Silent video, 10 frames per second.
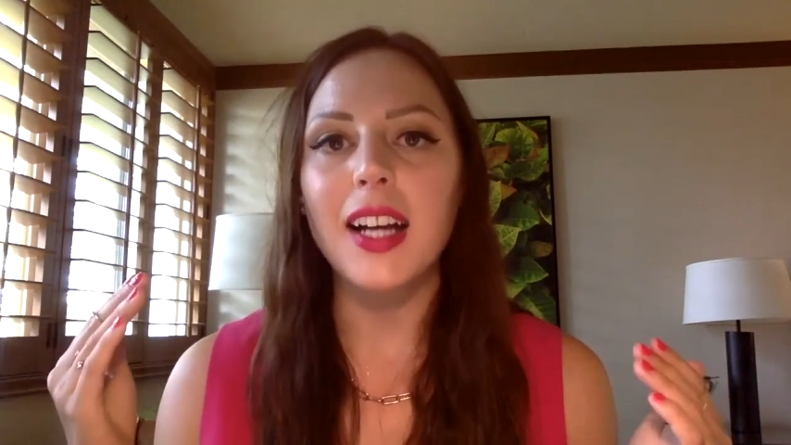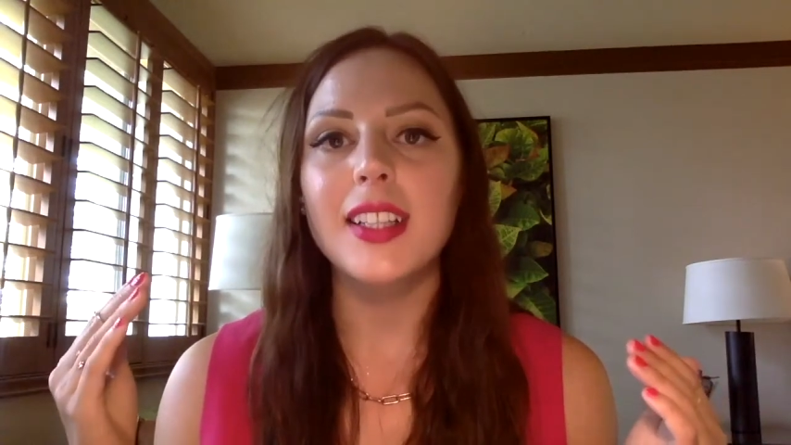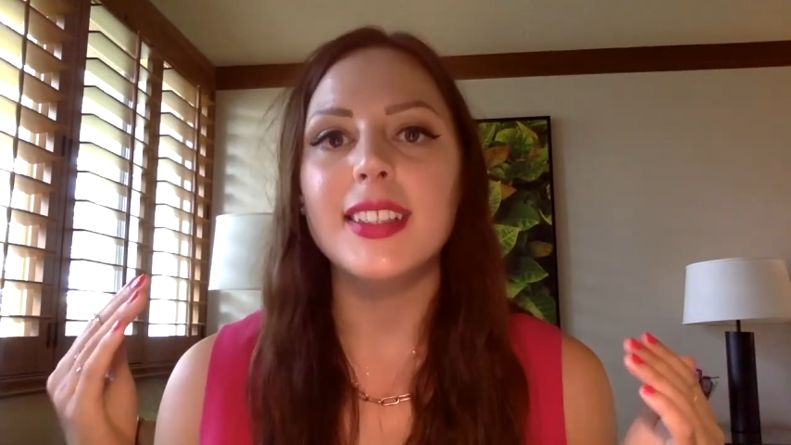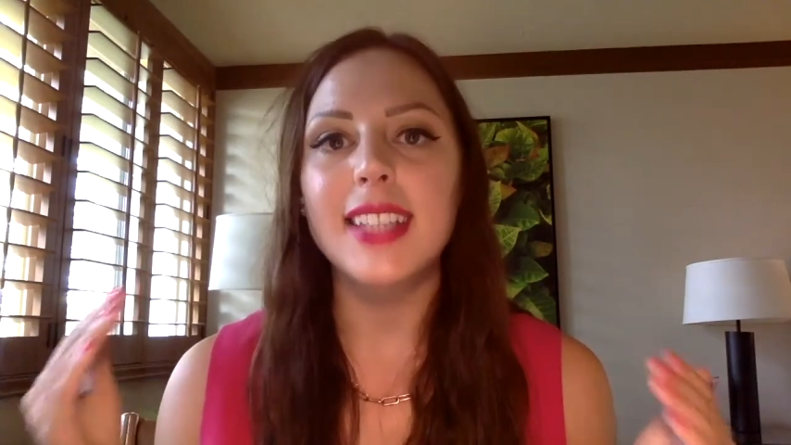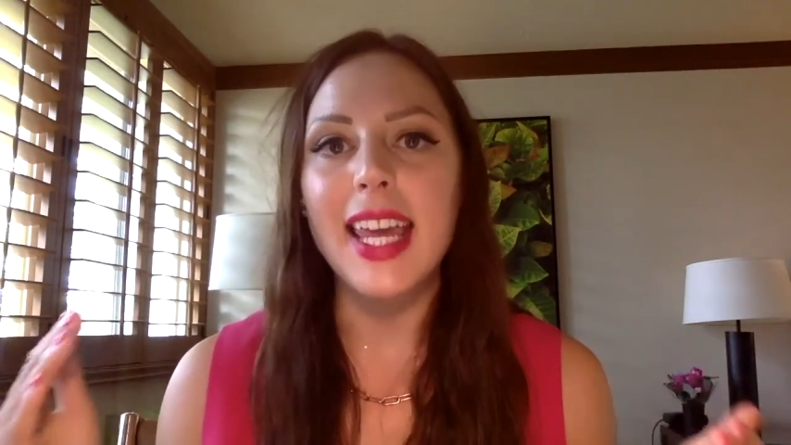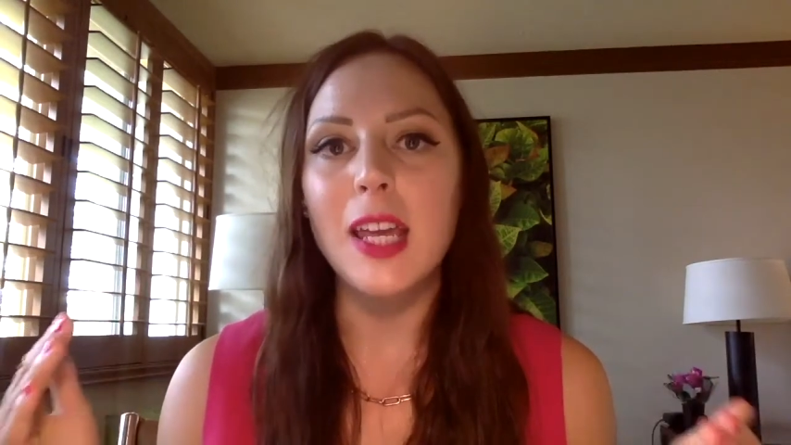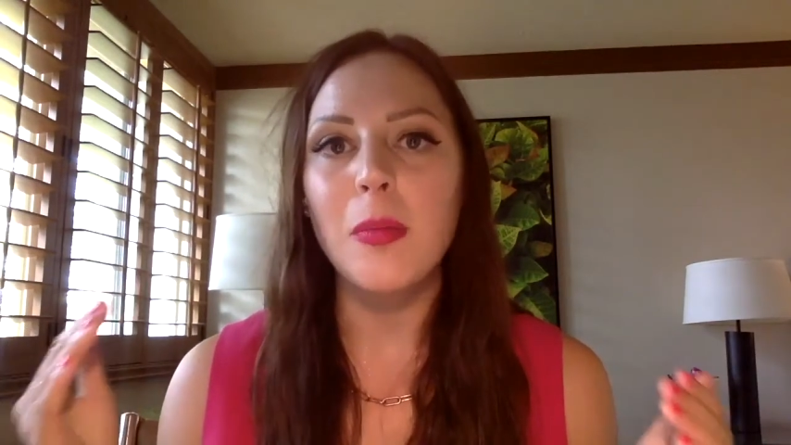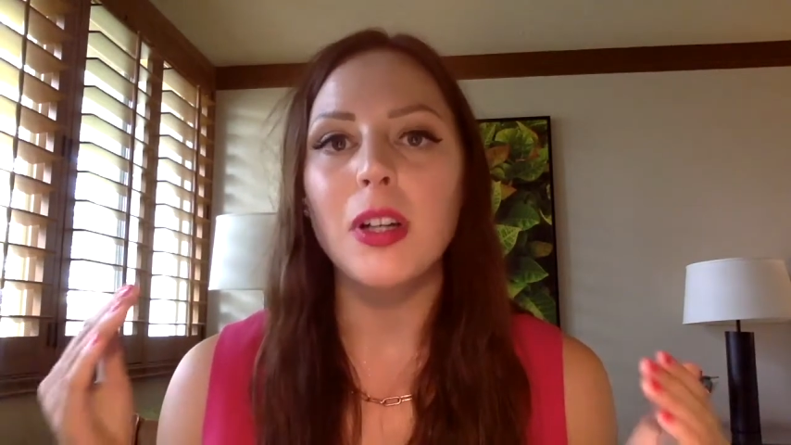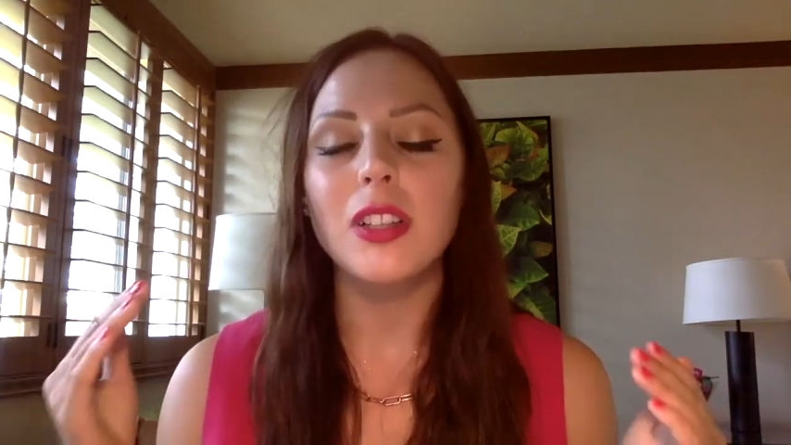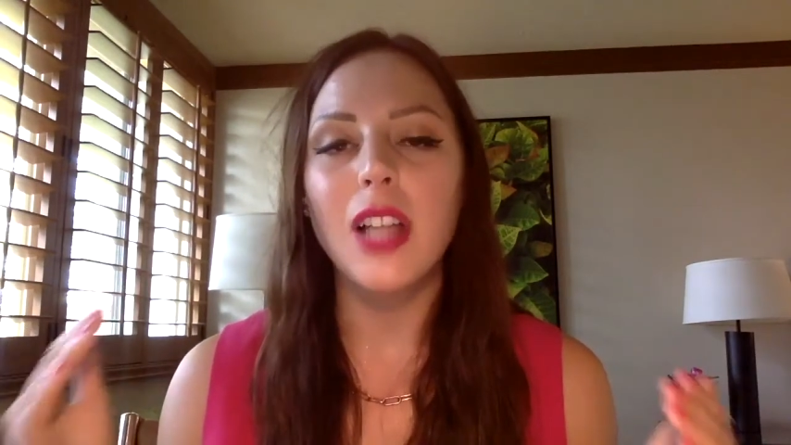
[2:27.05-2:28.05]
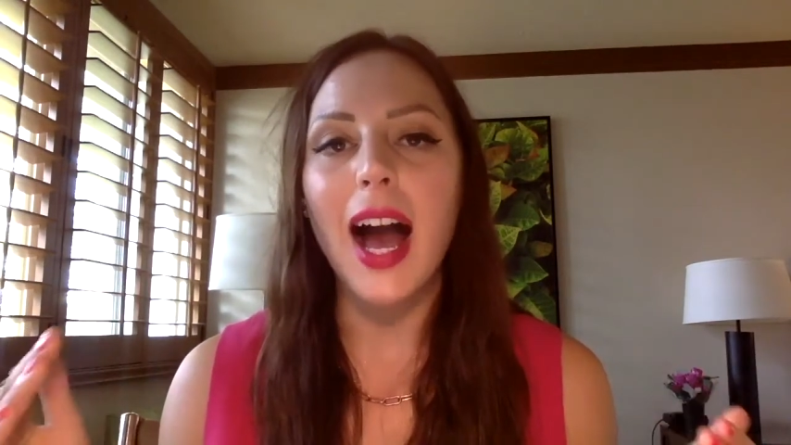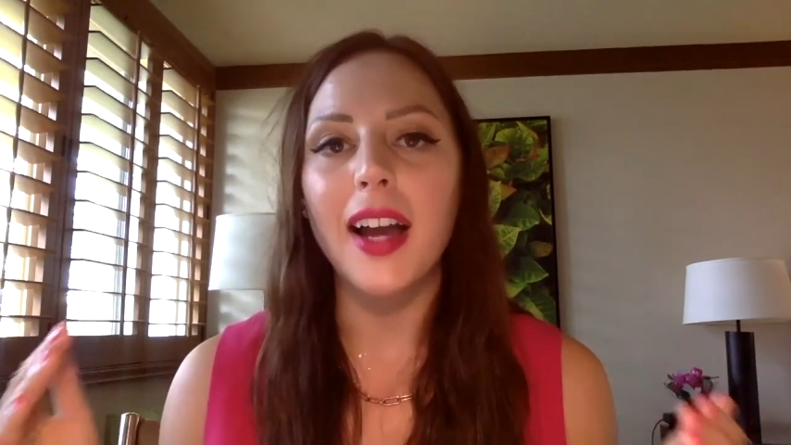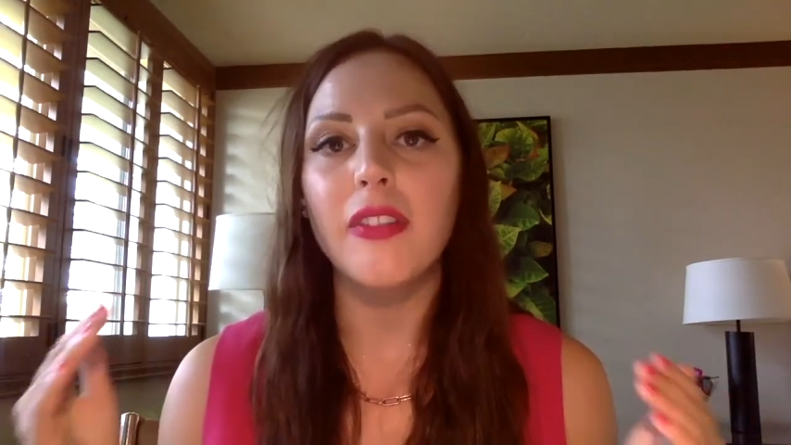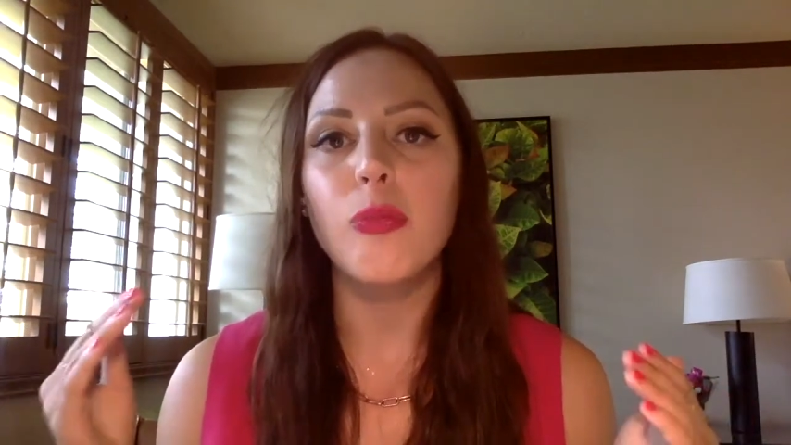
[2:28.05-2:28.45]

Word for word: same lack of